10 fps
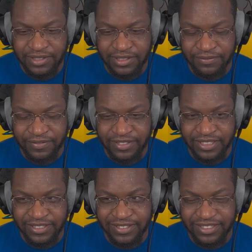Should I
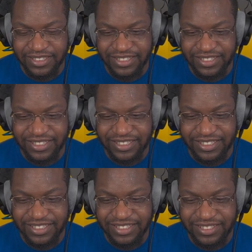find out?
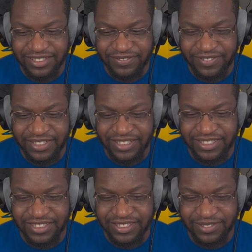Should I find
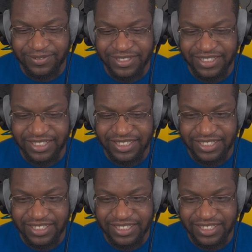out the hard way?